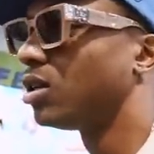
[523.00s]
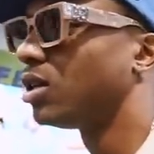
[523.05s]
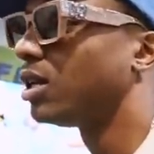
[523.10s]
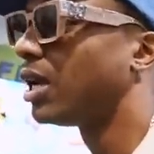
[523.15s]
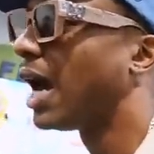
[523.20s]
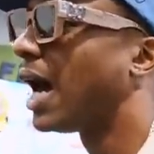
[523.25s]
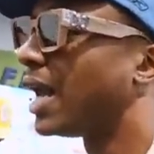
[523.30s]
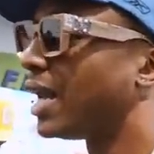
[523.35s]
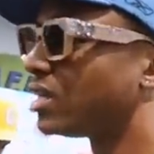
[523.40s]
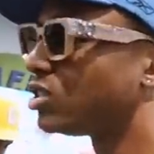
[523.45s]

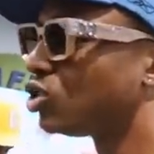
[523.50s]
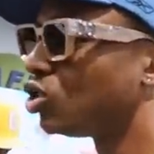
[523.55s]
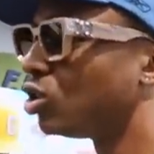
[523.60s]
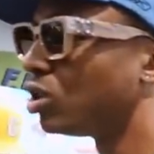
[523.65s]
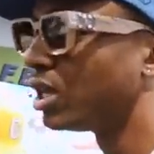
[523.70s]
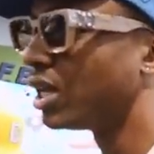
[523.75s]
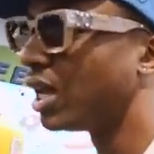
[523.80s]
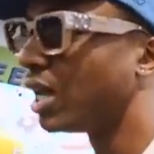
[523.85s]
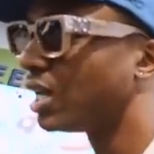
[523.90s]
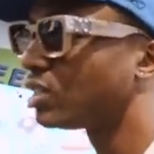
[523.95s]
Nah, let's do
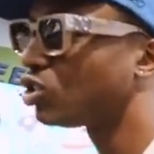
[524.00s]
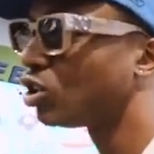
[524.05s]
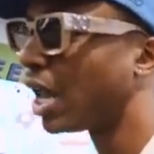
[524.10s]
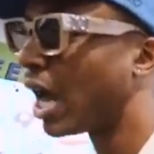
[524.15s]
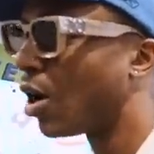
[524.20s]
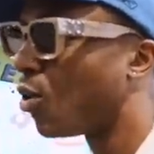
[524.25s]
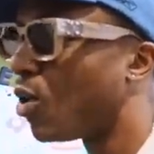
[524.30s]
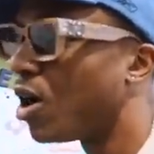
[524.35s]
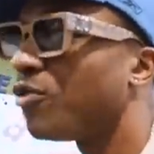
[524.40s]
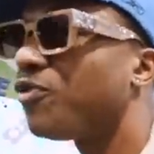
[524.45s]

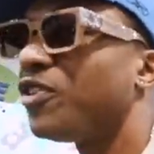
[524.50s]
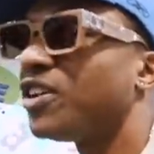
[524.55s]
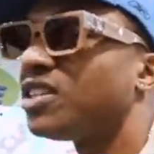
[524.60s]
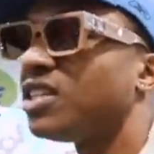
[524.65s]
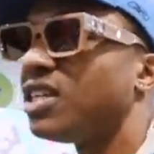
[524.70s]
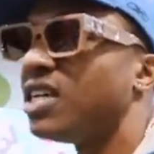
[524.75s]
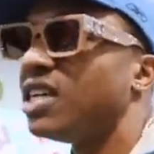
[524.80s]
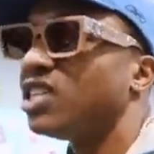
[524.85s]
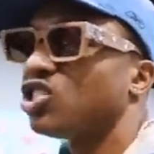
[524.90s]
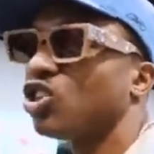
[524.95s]
like 150
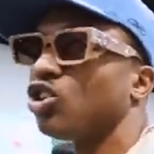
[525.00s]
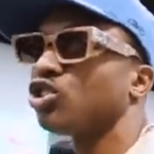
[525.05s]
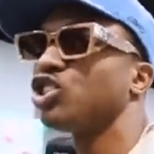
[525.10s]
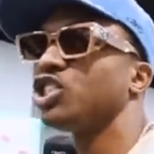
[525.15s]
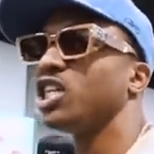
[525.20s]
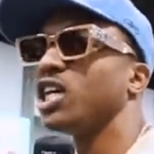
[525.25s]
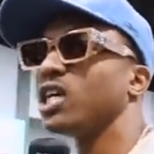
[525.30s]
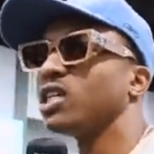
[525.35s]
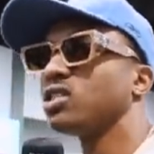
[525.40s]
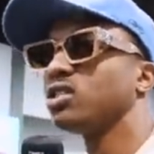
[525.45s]
each on
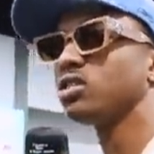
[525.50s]
GS.